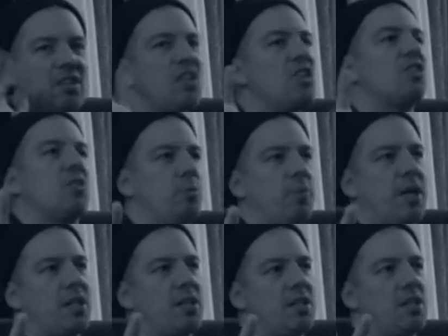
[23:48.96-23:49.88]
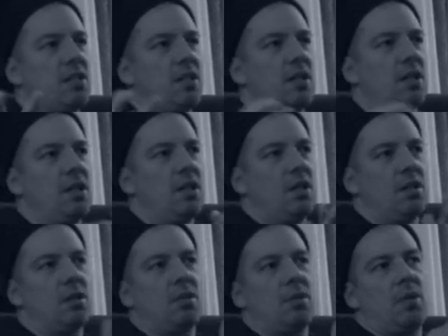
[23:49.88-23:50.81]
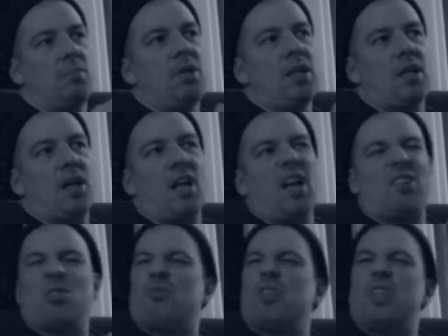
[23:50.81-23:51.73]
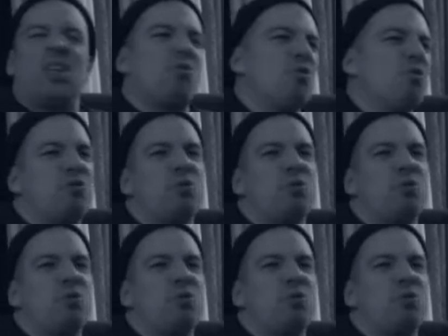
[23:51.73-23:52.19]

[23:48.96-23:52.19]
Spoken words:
digital bass. You know what I mean? I like to really groove